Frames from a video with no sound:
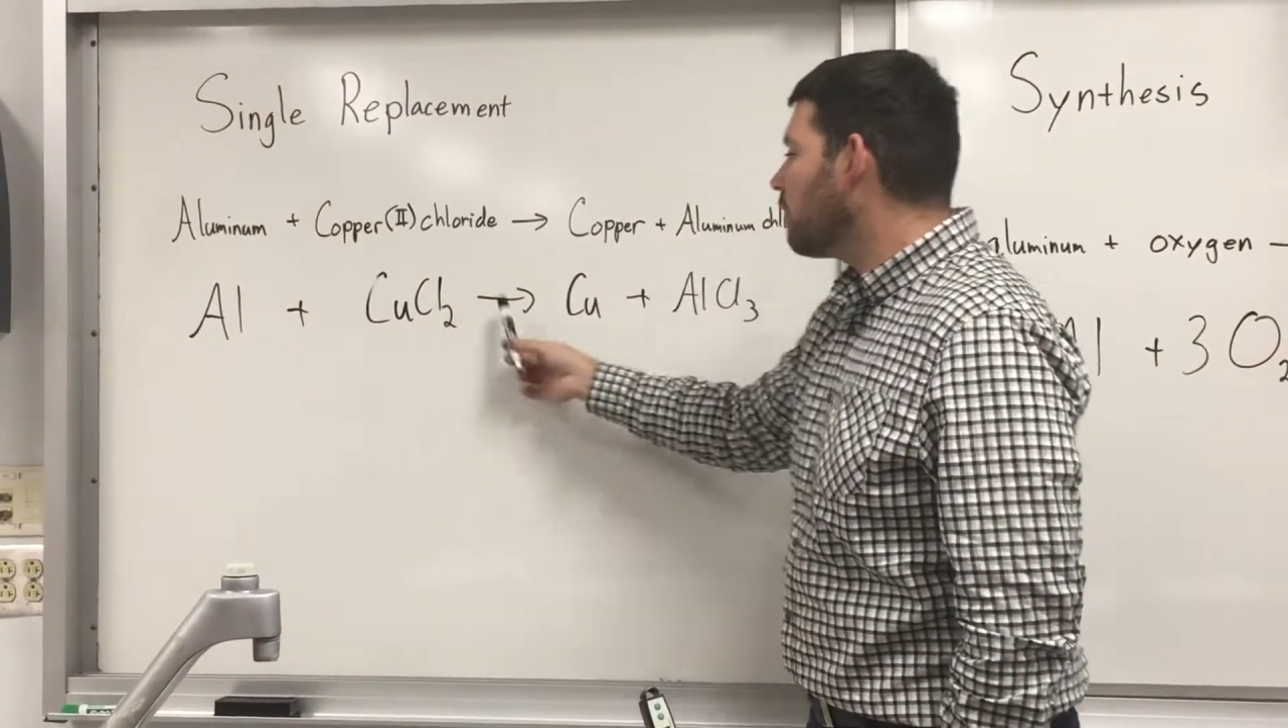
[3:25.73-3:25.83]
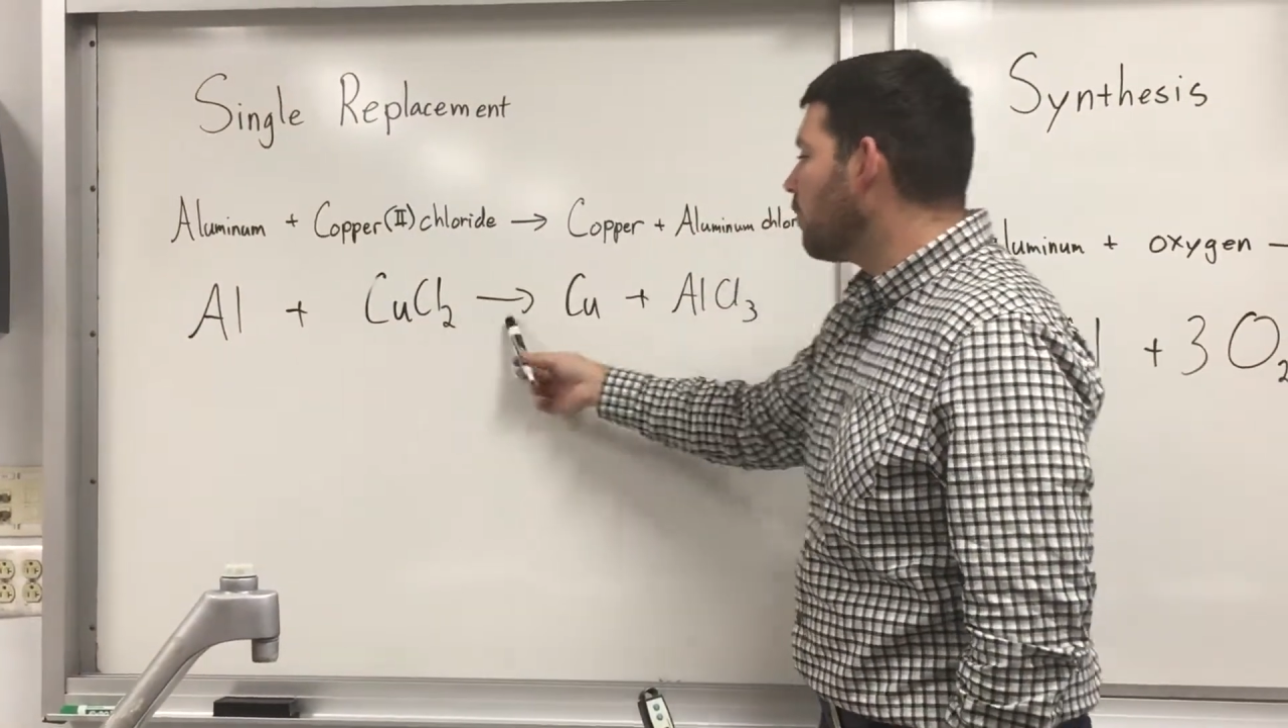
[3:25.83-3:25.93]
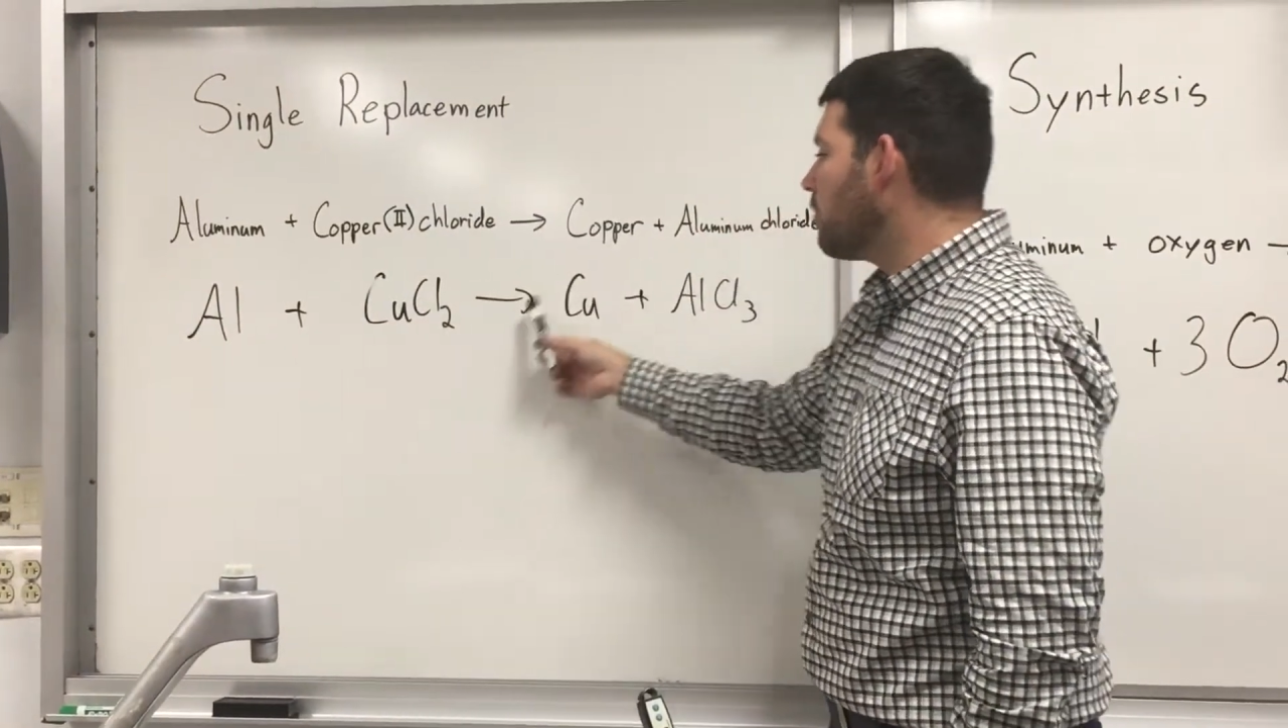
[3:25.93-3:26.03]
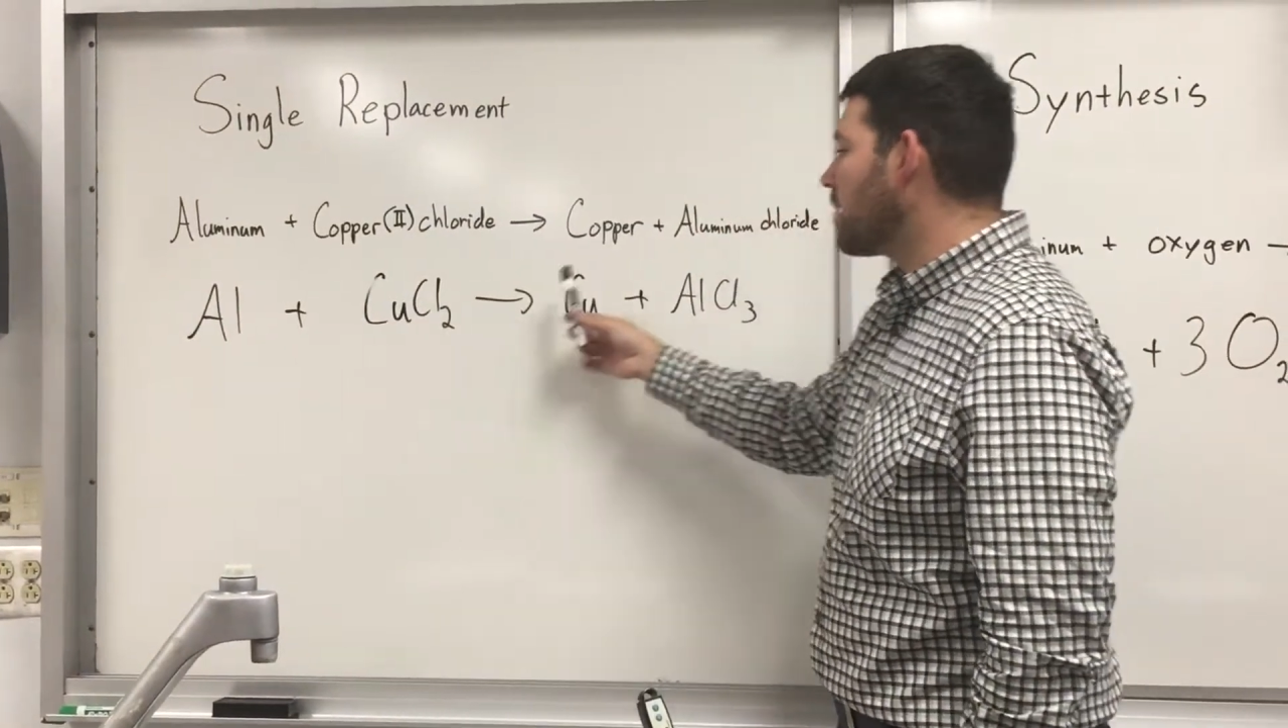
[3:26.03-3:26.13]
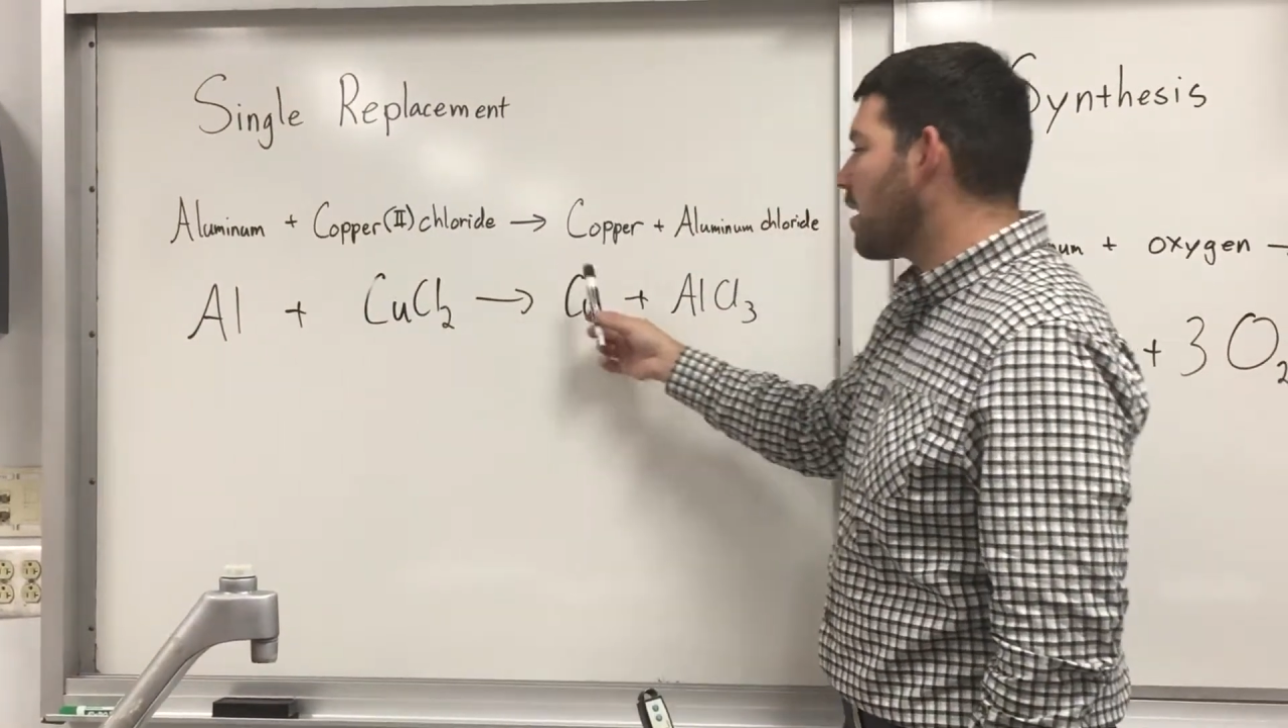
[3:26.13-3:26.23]

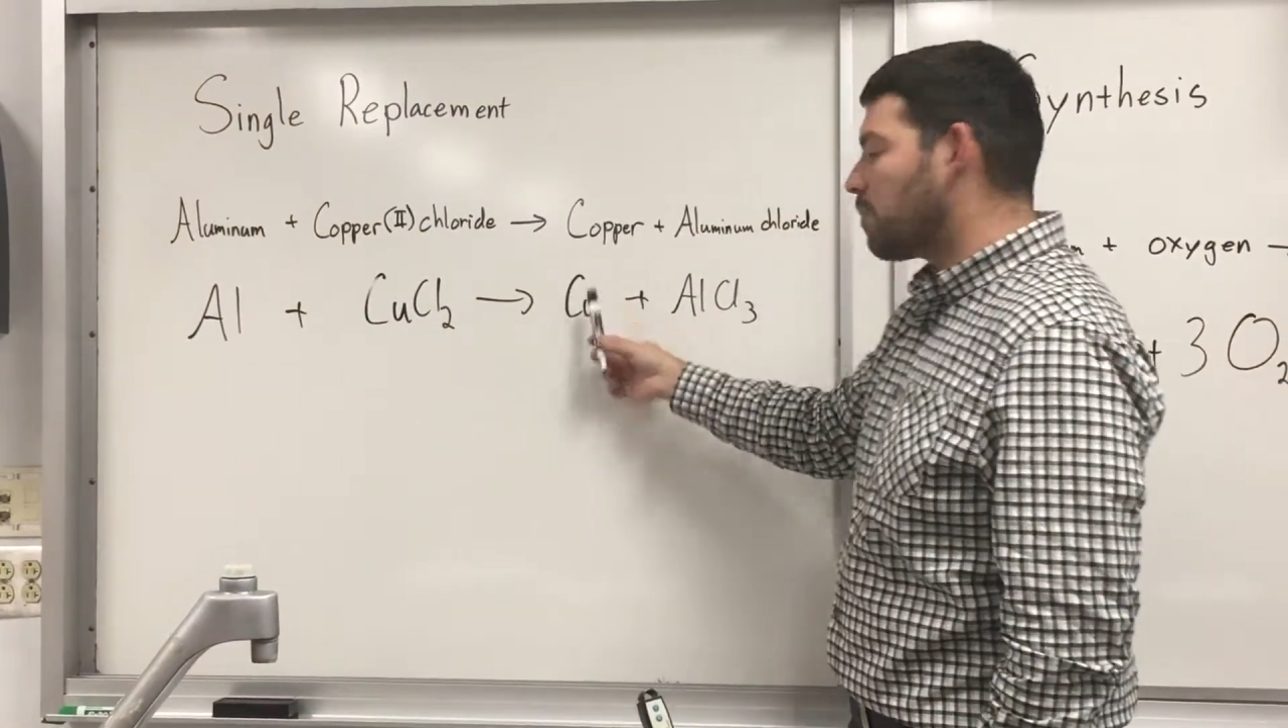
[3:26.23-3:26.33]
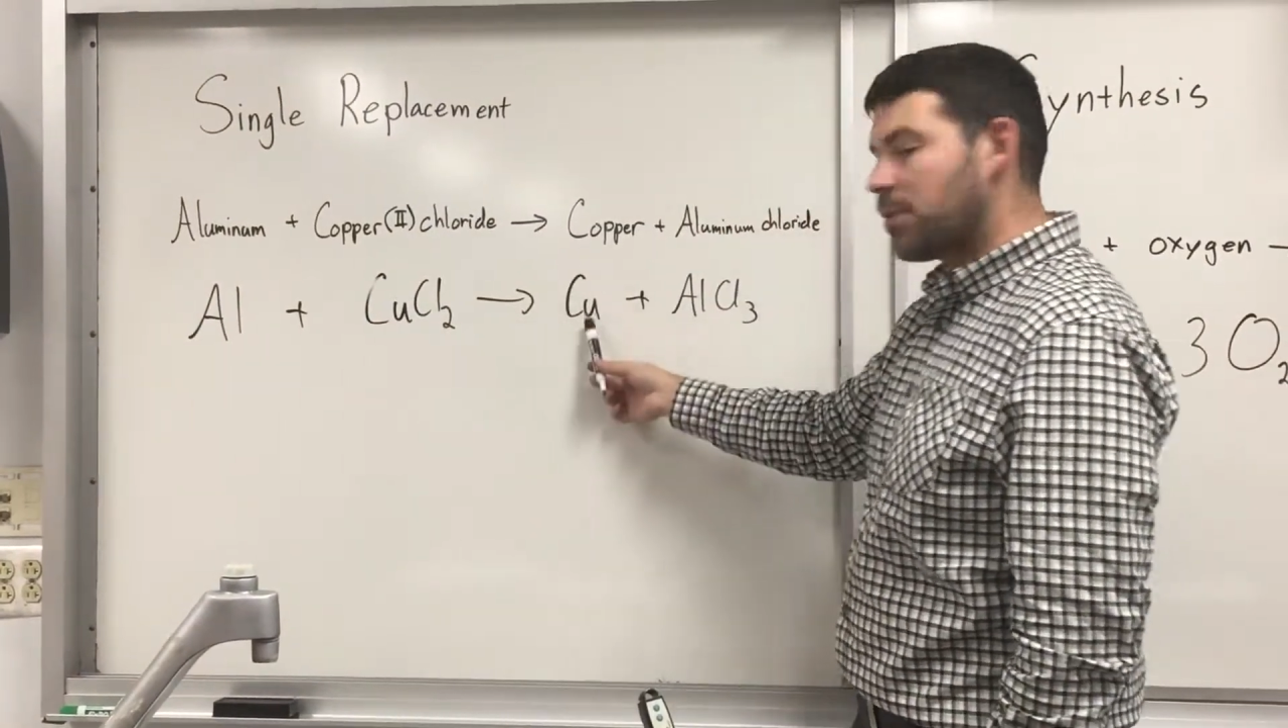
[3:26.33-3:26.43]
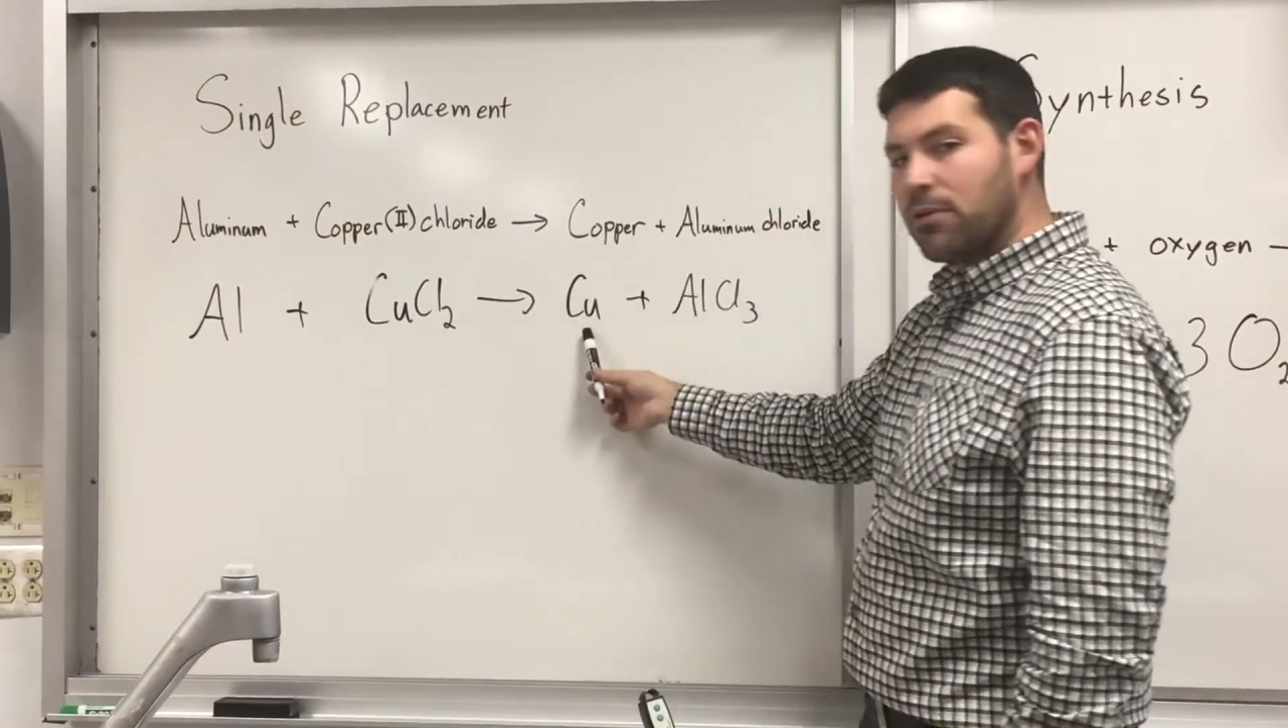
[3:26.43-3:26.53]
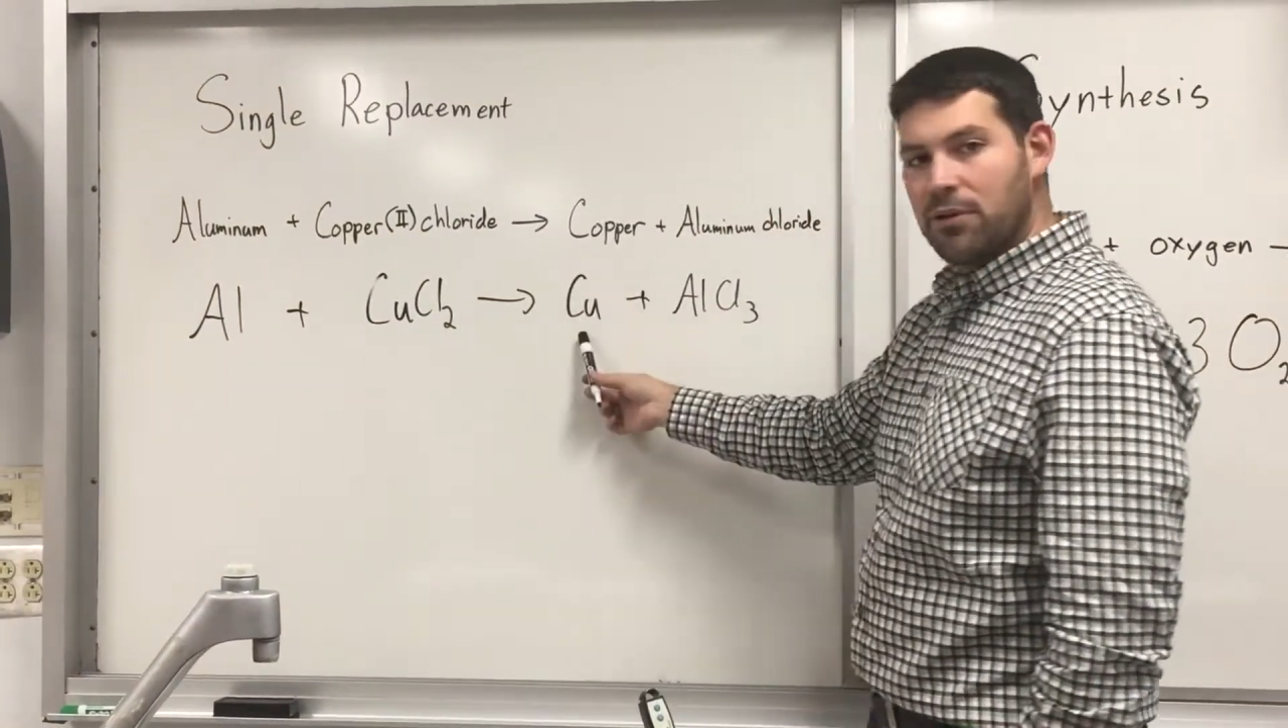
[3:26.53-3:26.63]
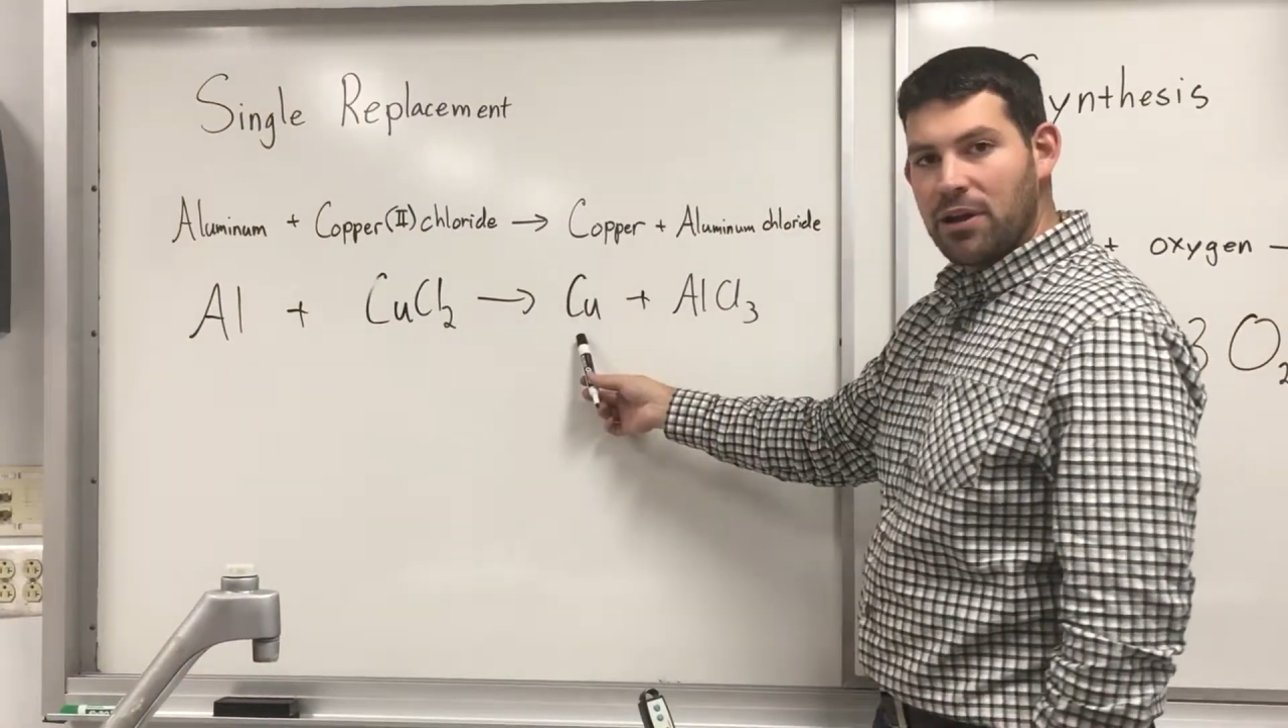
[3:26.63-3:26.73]
forming a
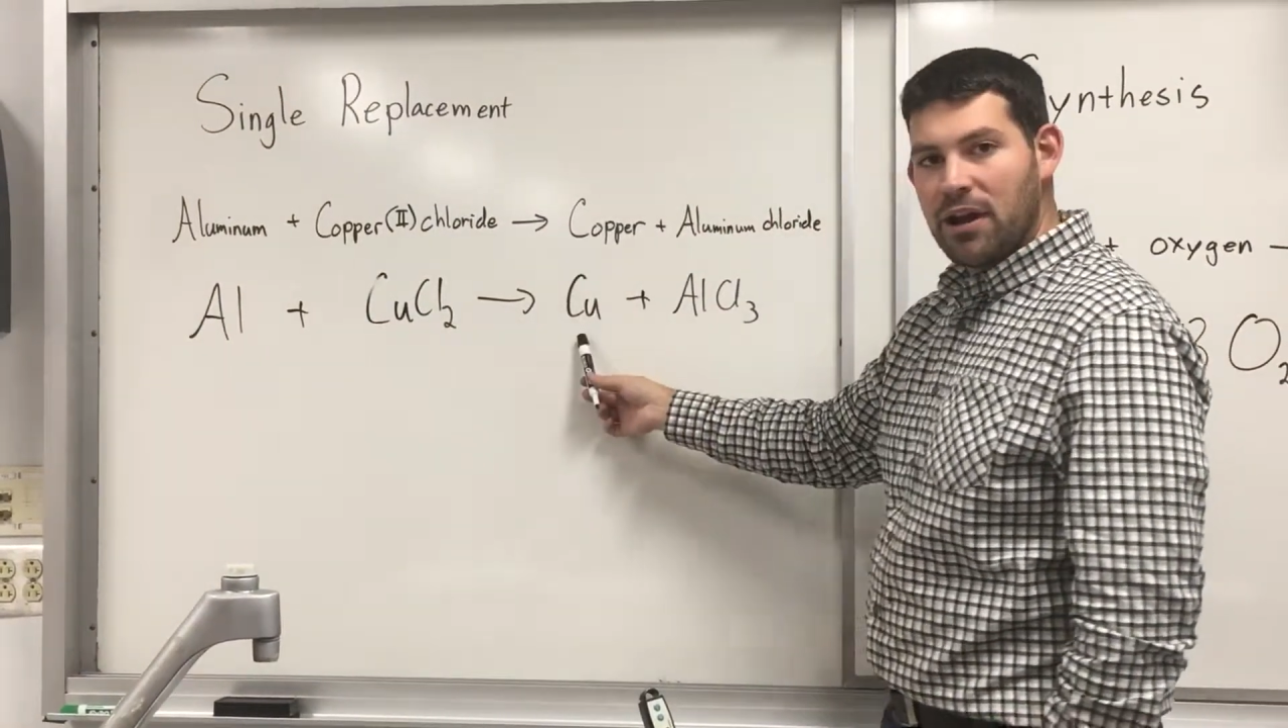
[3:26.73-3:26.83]
pure